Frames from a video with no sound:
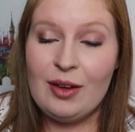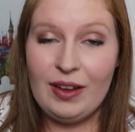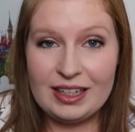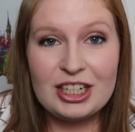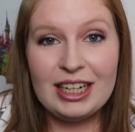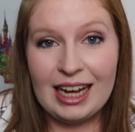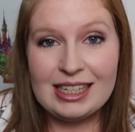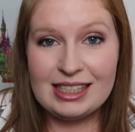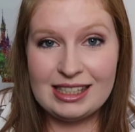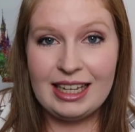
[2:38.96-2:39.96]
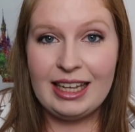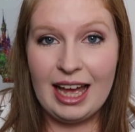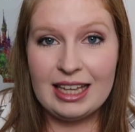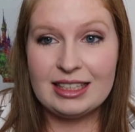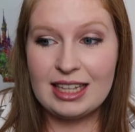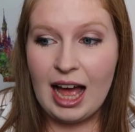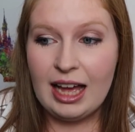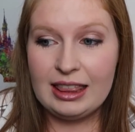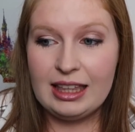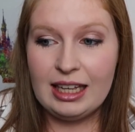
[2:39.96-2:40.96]
eventually I did say yes.
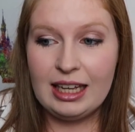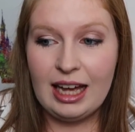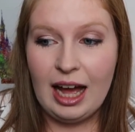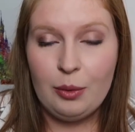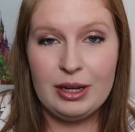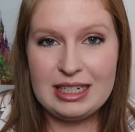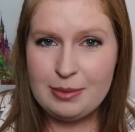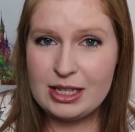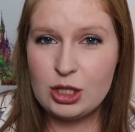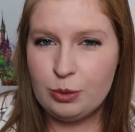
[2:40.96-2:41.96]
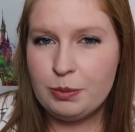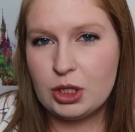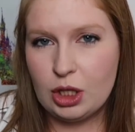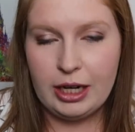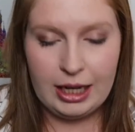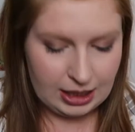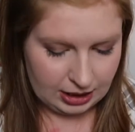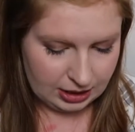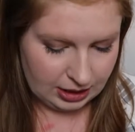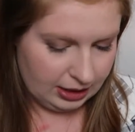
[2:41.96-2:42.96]
I think I went a bit
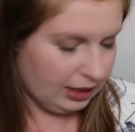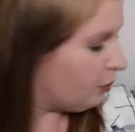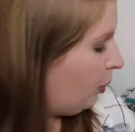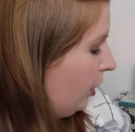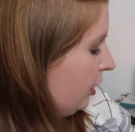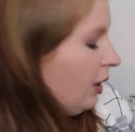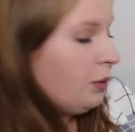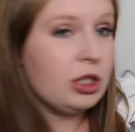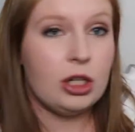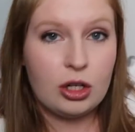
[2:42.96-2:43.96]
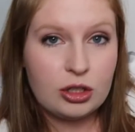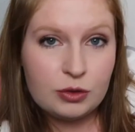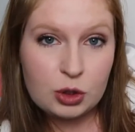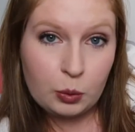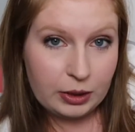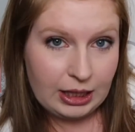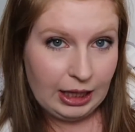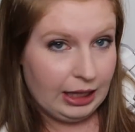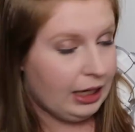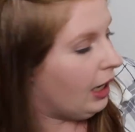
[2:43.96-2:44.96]
supersonic at this point. There was a lot of
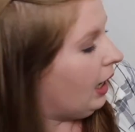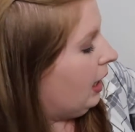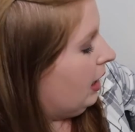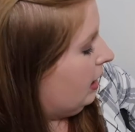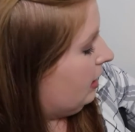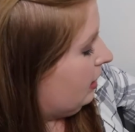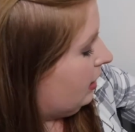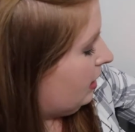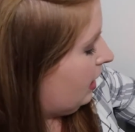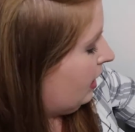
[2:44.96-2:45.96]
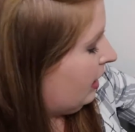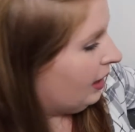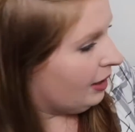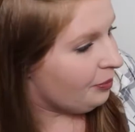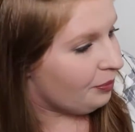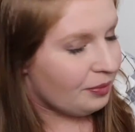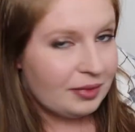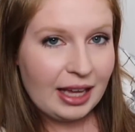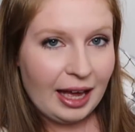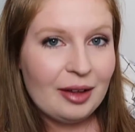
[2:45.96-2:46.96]
squeaking and
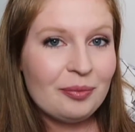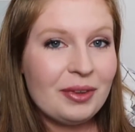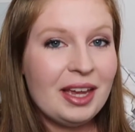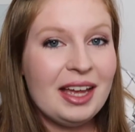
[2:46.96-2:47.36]
yeah.